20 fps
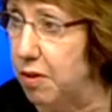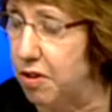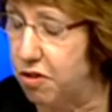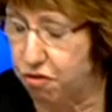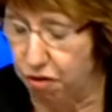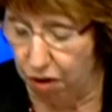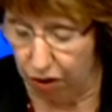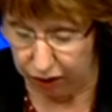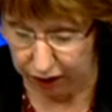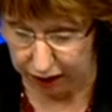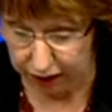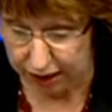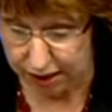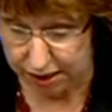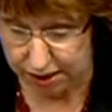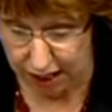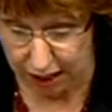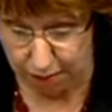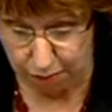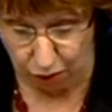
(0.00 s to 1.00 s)
We strongly
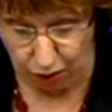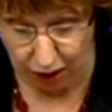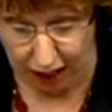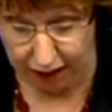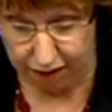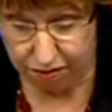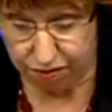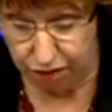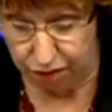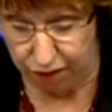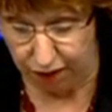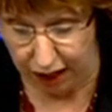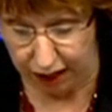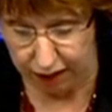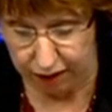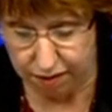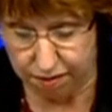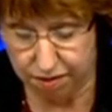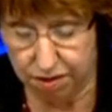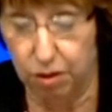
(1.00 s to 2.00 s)
condemn all acts of
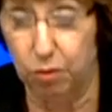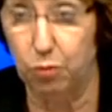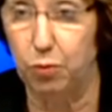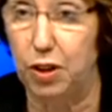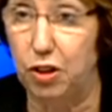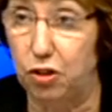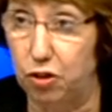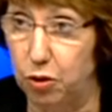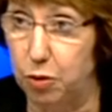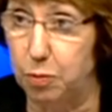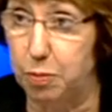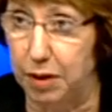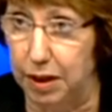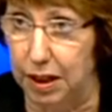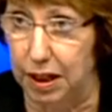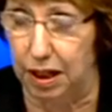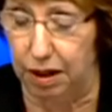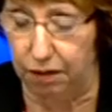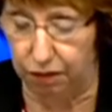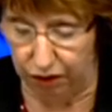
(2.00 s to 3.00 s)
violence, and we do
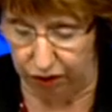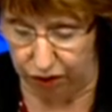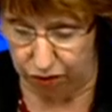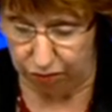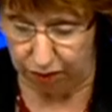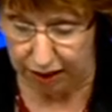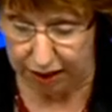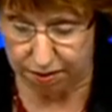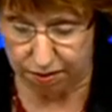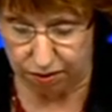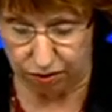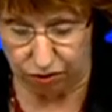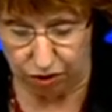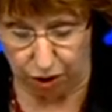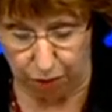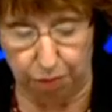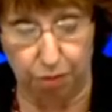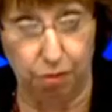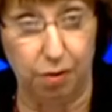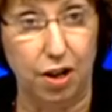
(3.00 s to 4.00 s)
believe that the
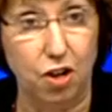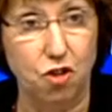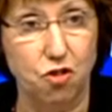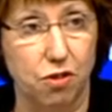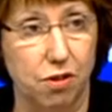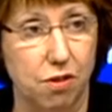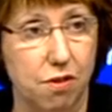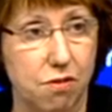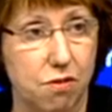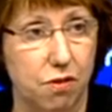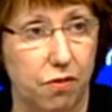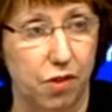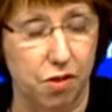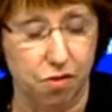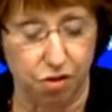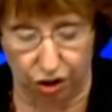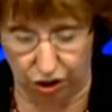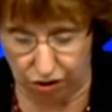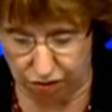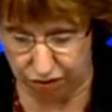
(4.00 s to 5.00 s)
recent operations of
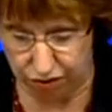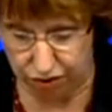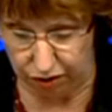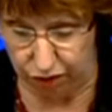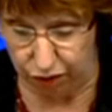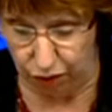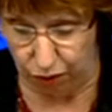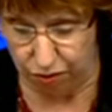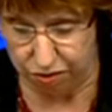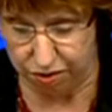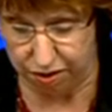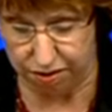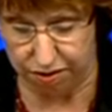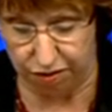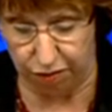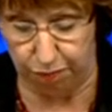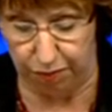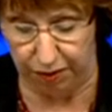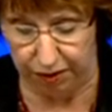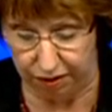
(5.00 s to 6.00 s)
the security
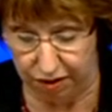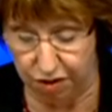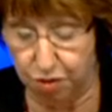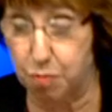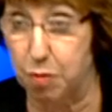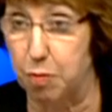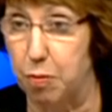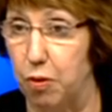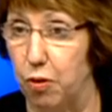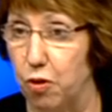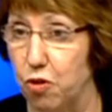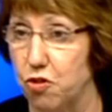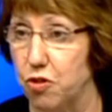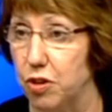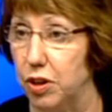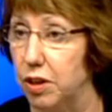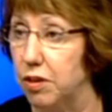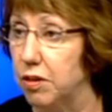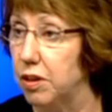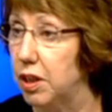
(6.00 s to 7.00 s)
forces have been
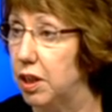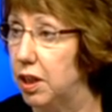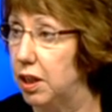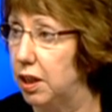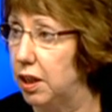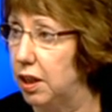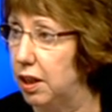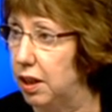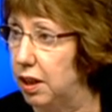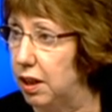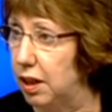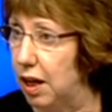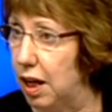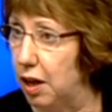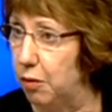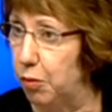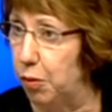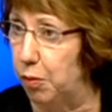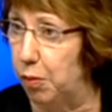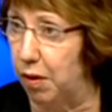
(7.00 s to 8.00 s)
disproportionate,
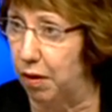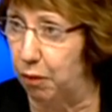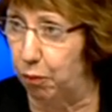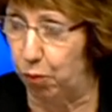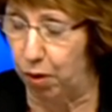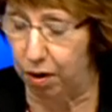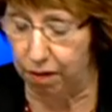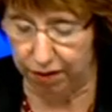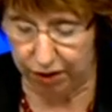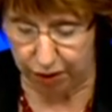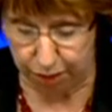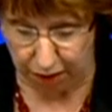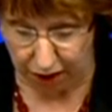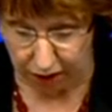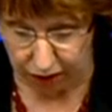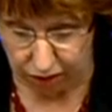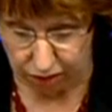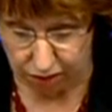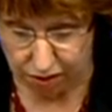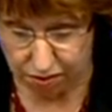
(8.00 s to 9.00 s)
and we're worried
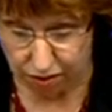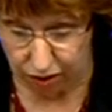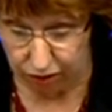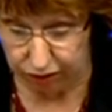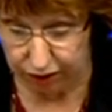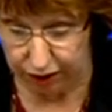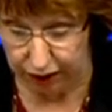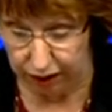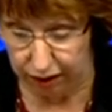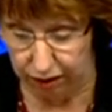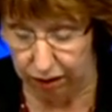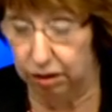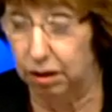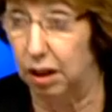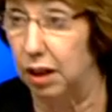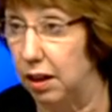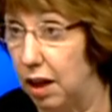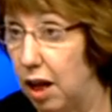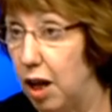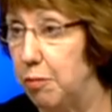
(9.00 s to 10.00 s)
about the resulting
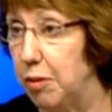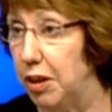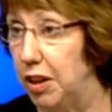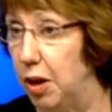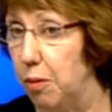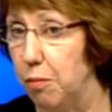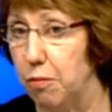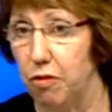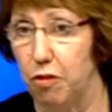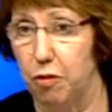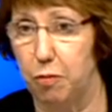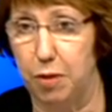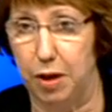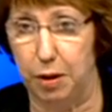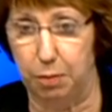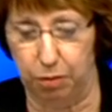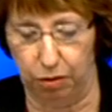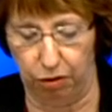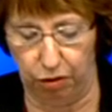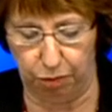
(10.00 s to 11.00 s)
alarming number of
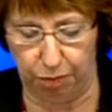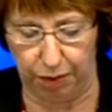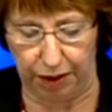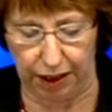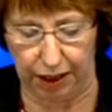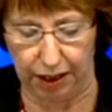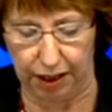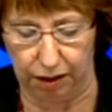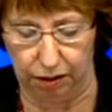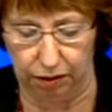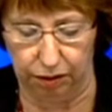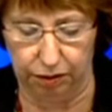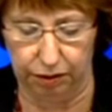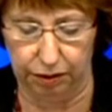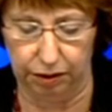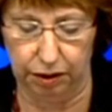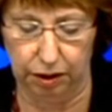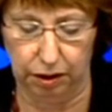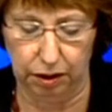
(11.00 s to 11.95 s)
people who've been killed.